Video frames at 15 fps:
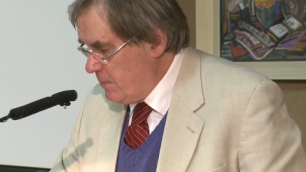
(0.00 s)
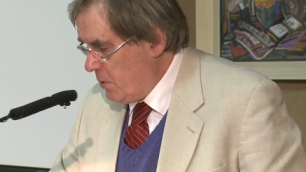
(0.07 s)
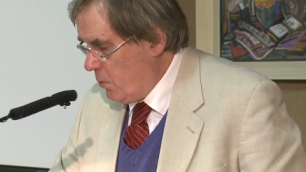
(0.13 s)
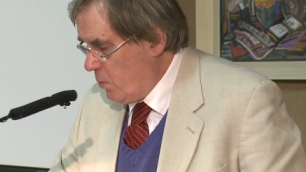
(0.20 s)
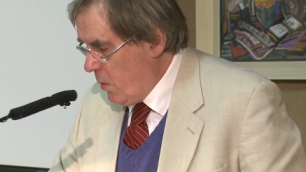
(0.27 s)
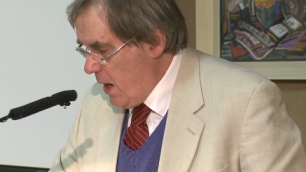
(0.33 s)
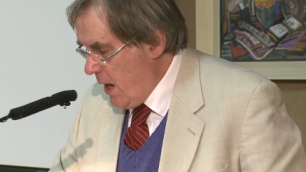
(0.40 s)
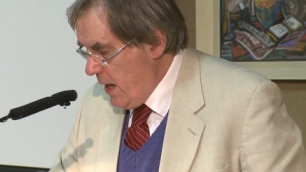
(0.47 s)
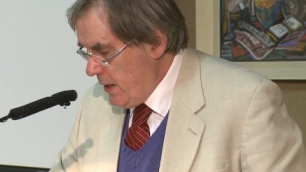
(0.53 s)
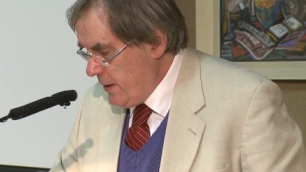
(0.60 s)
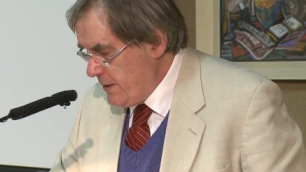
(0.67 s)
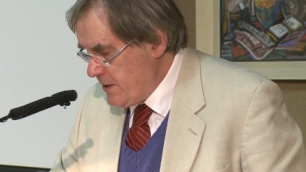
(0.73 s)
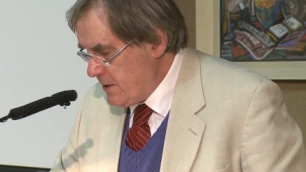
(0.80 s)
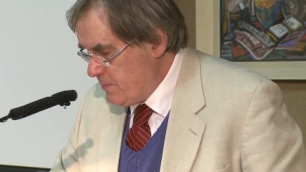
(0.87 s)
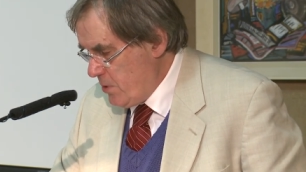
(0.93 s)
but
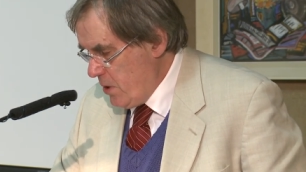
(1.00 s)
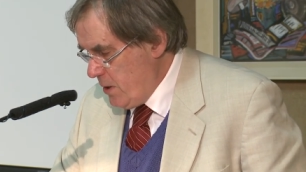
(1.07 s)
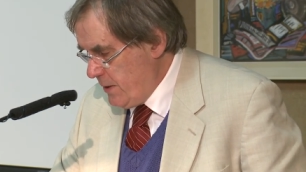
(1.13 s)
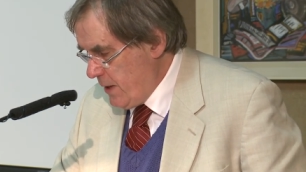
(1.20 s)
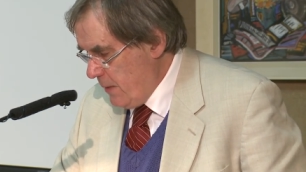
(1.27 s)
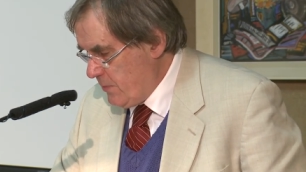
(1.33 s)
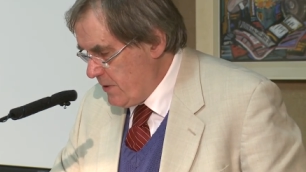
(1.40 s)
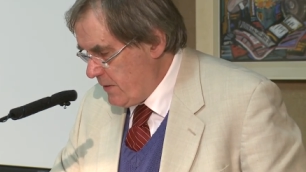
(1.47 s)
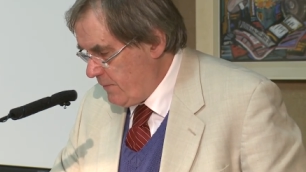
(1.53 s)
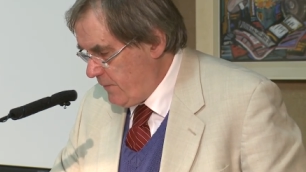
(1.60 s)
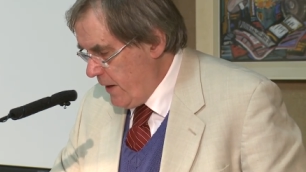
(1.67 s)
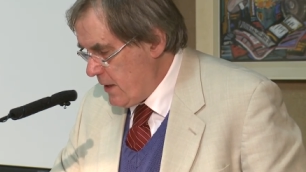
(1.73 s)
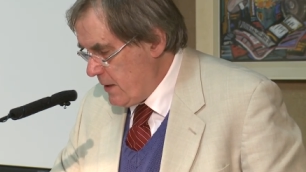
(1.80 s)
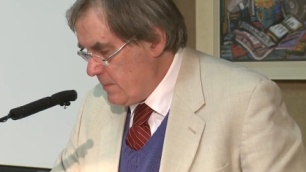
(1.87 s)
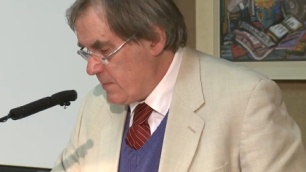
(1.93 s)
while it is burned up with
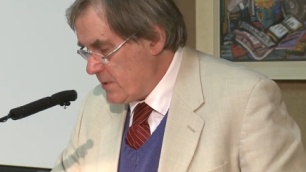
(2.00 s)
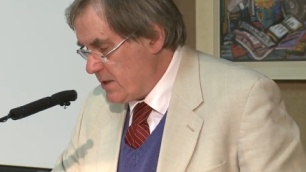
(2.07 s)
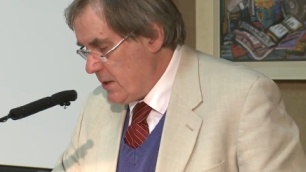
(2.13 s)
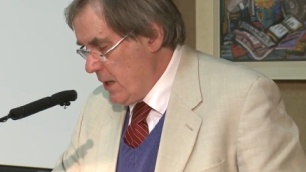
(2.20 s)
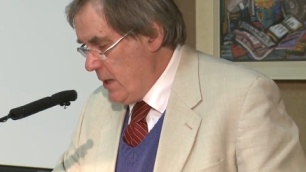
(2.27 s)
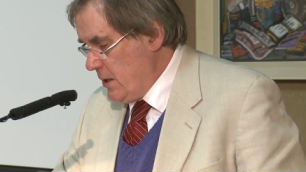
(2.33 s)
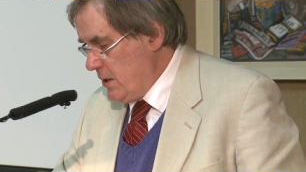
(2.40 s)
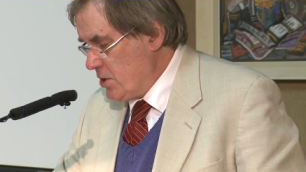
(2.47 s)
flames,